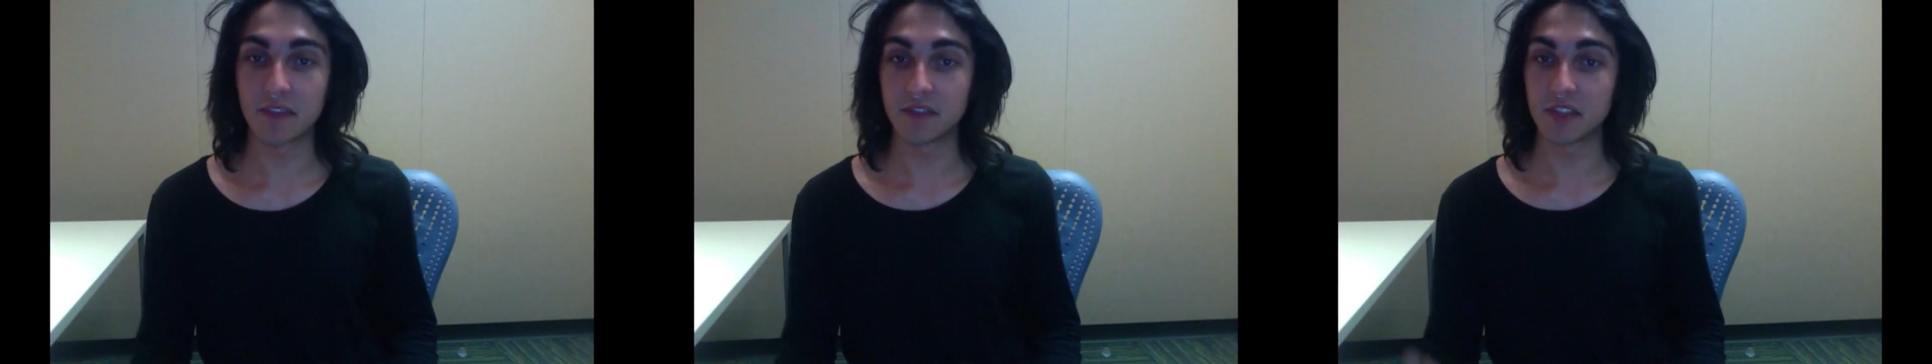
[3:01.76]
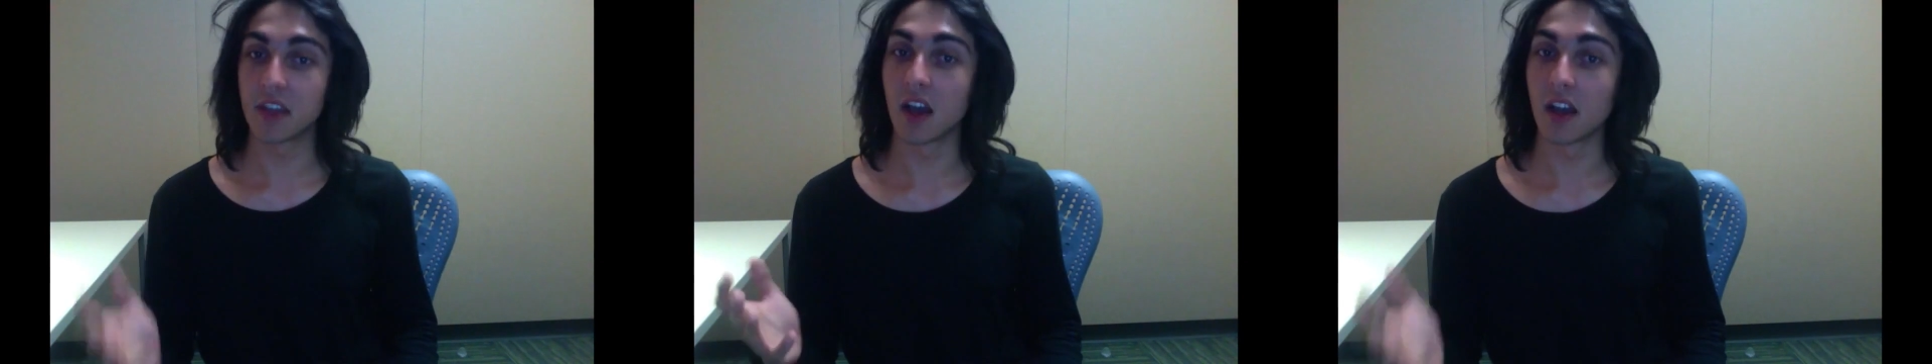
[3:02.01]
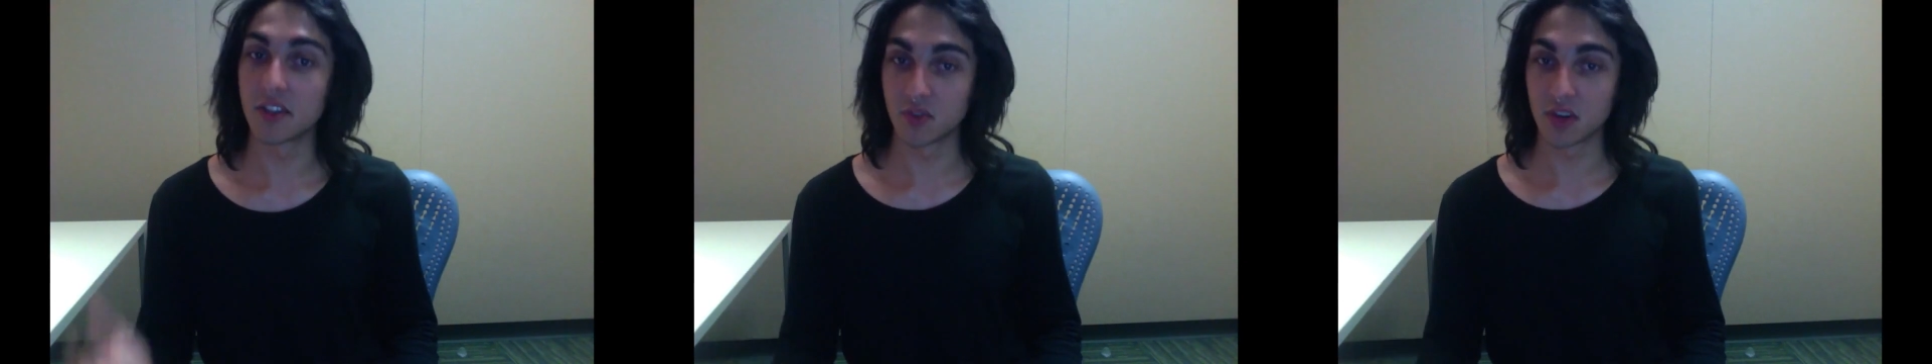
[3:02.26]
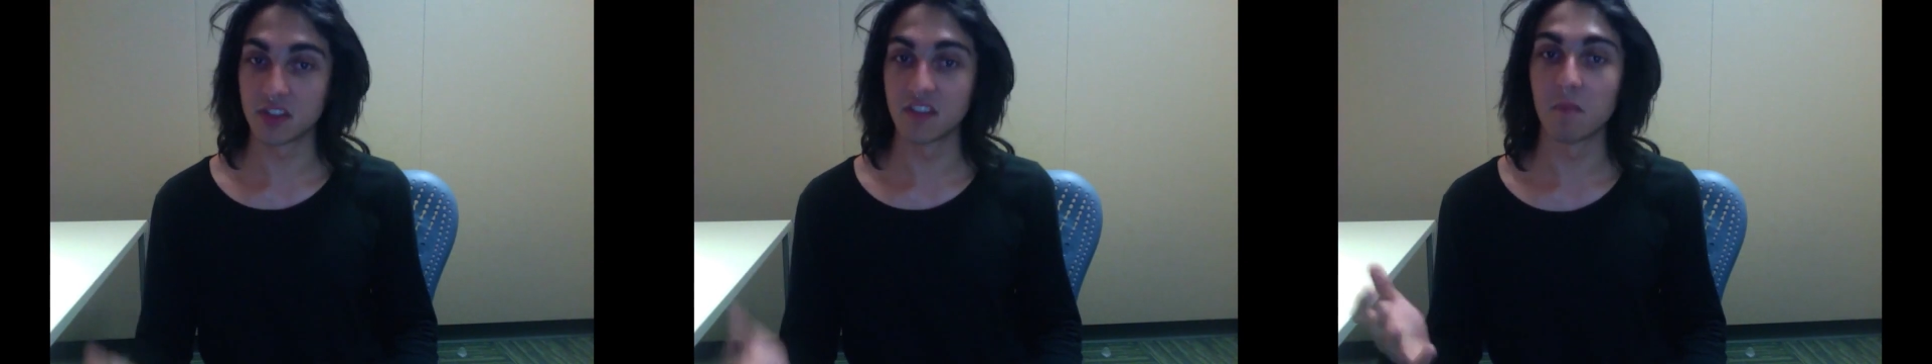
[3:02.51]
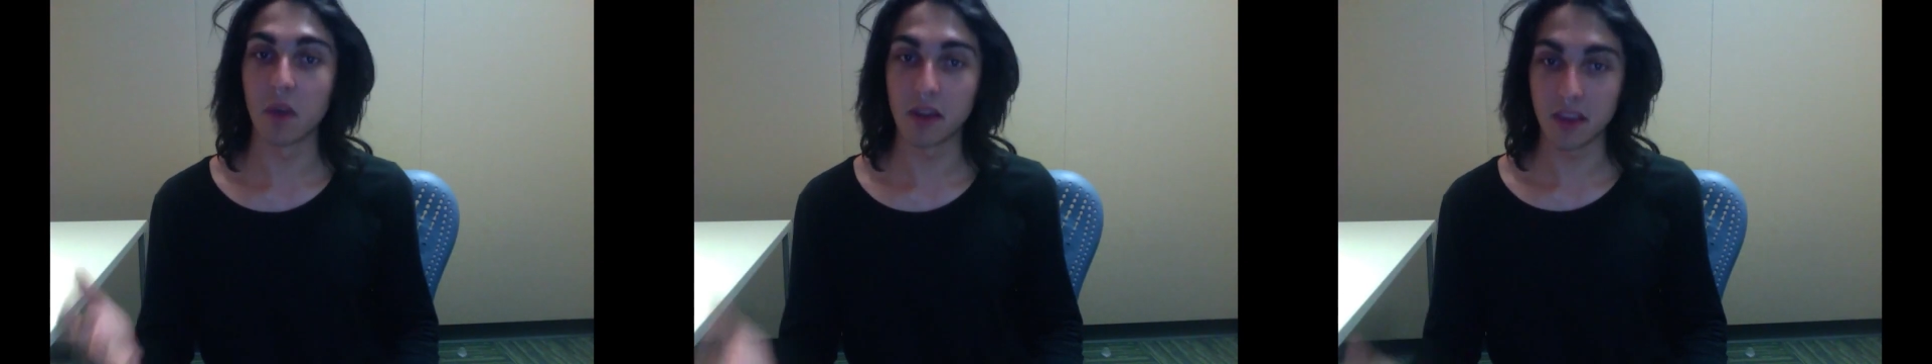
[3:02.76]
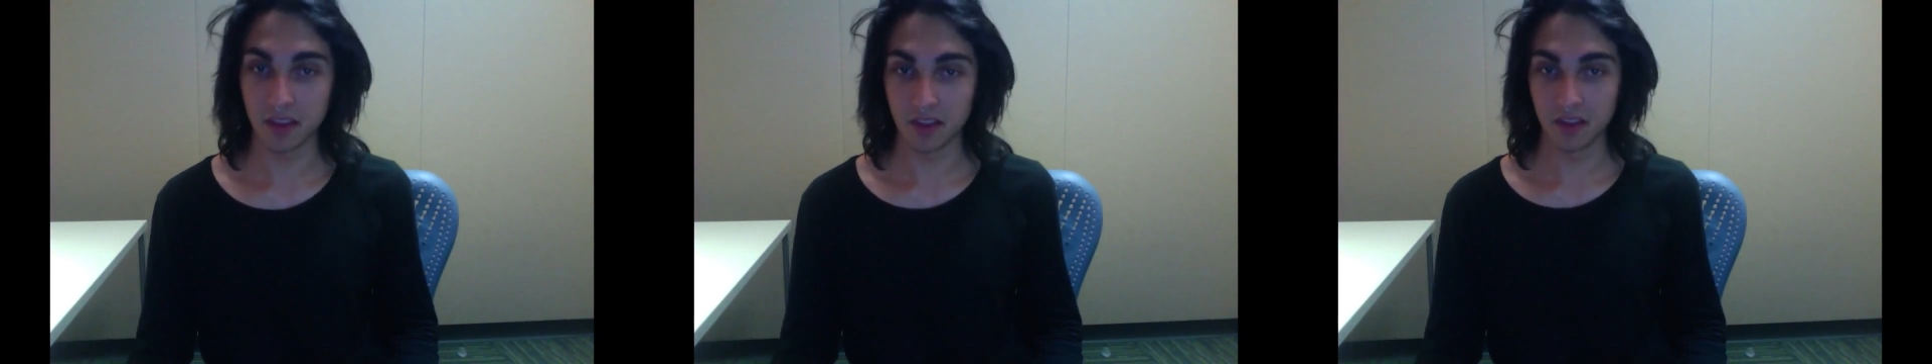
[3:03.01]
to the construct of
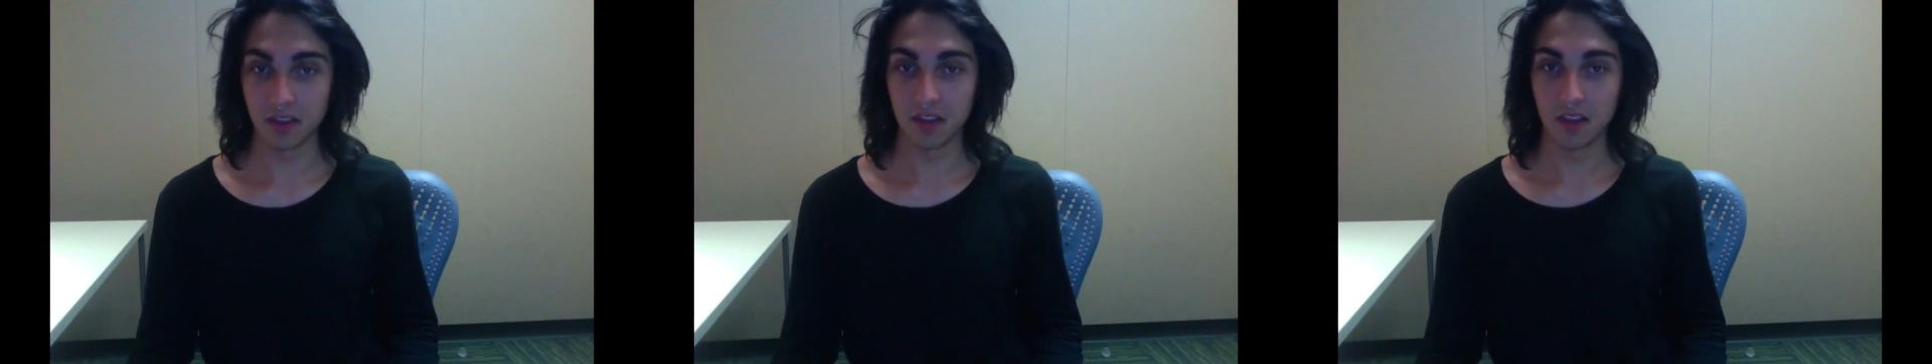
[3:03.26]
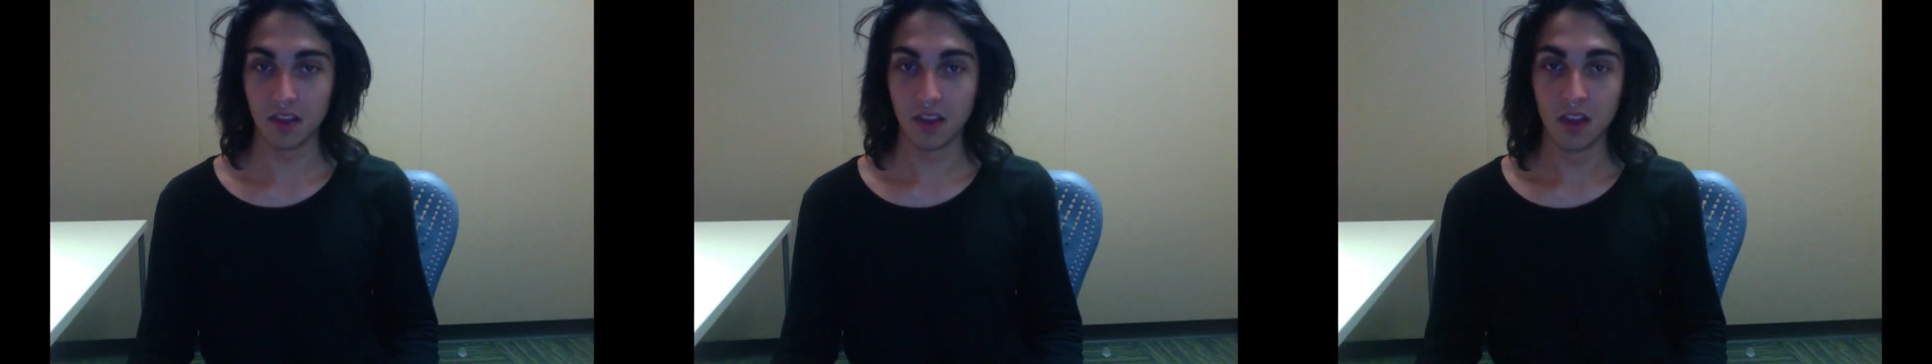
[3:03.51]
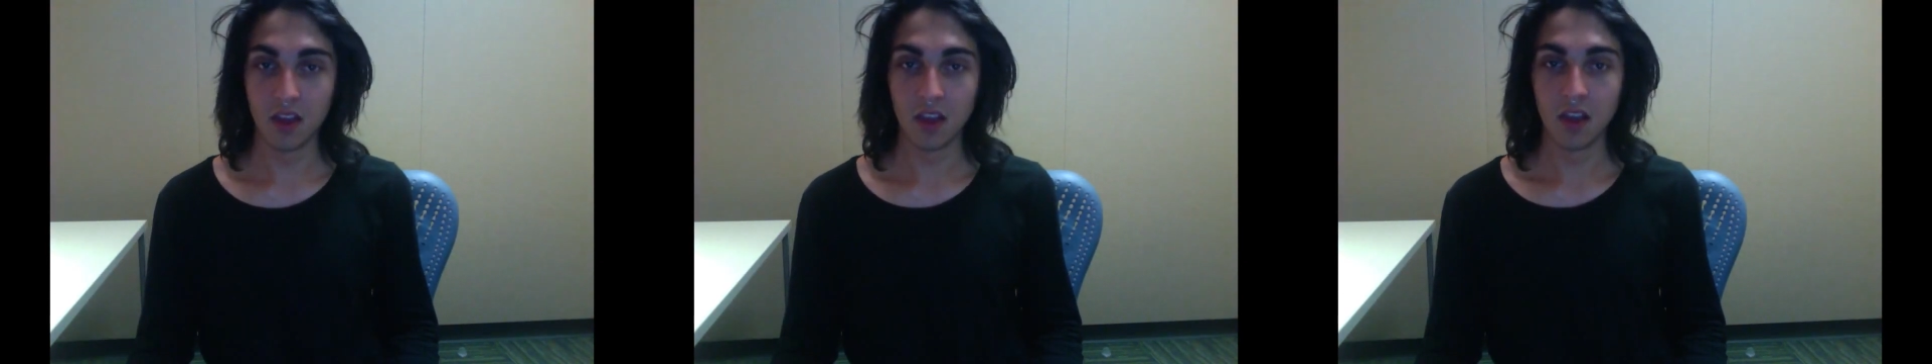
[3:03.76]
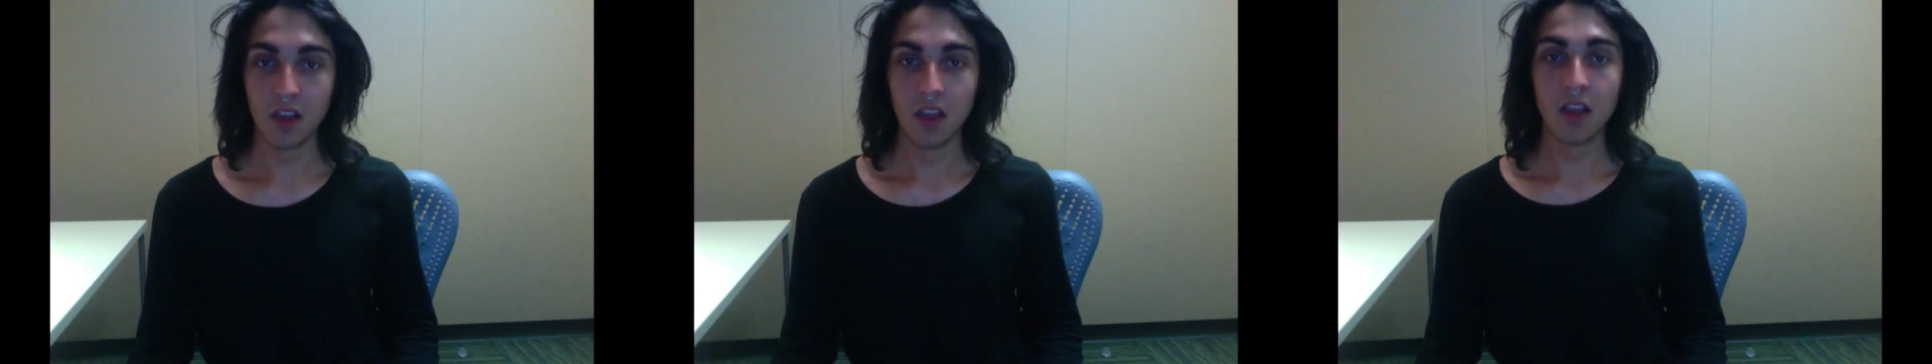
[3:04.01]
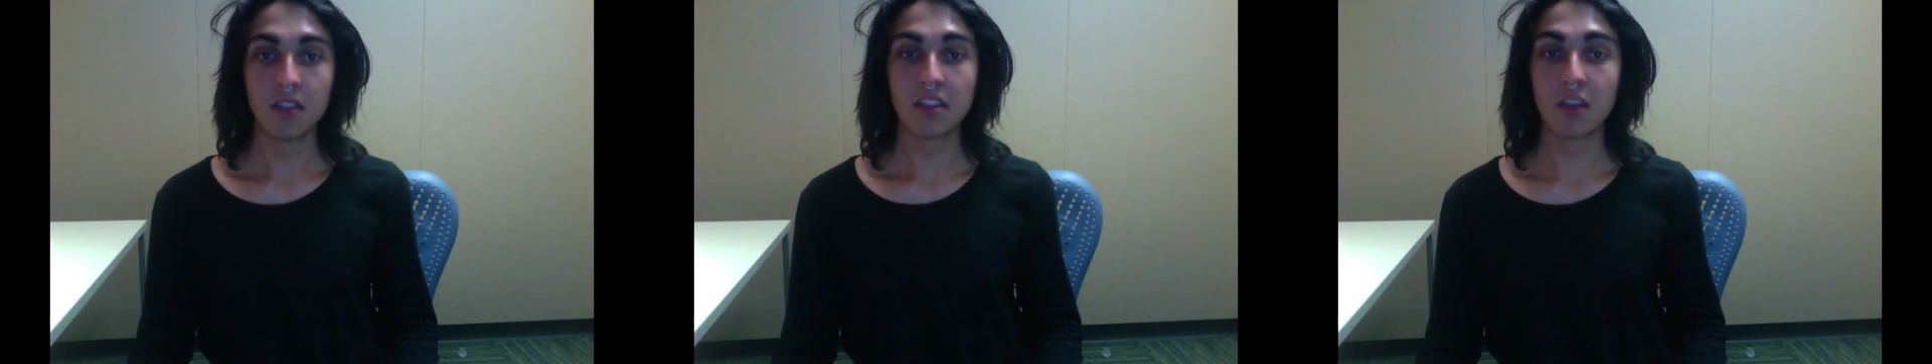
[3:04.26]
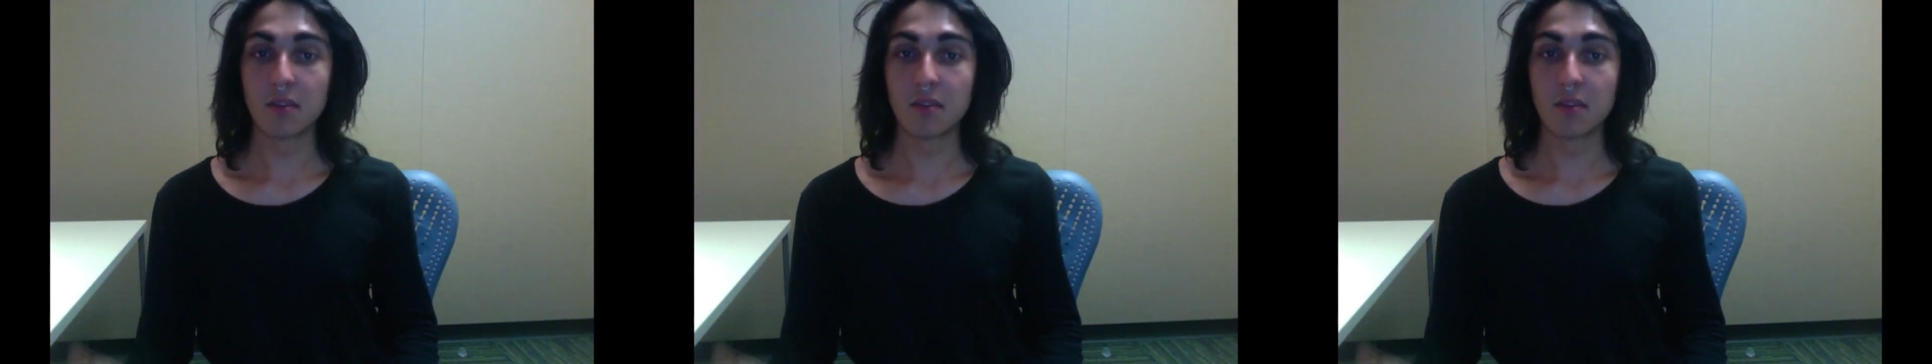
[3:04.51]
money. There